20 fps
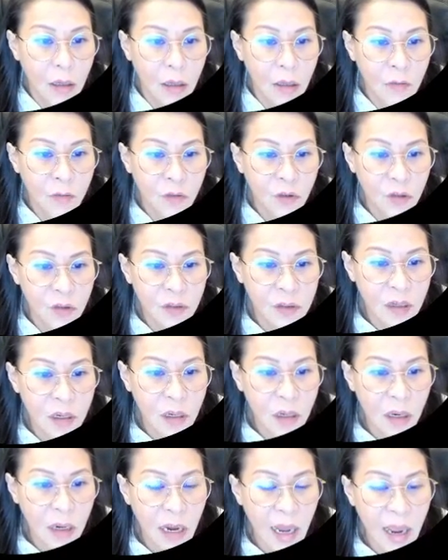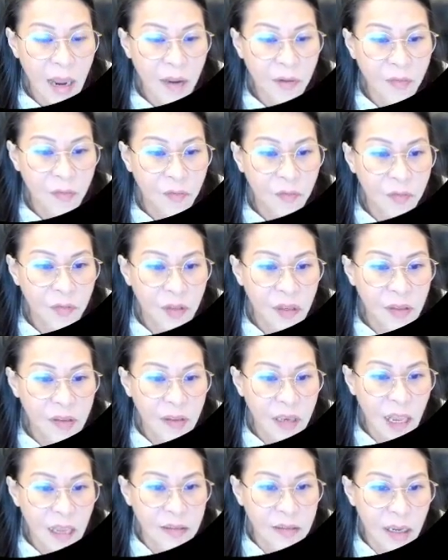if she's still alive this
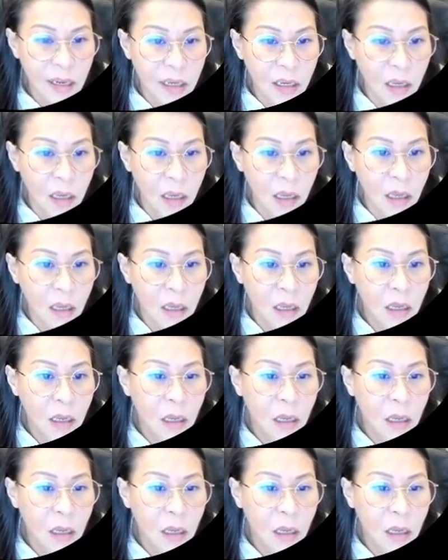luck cycle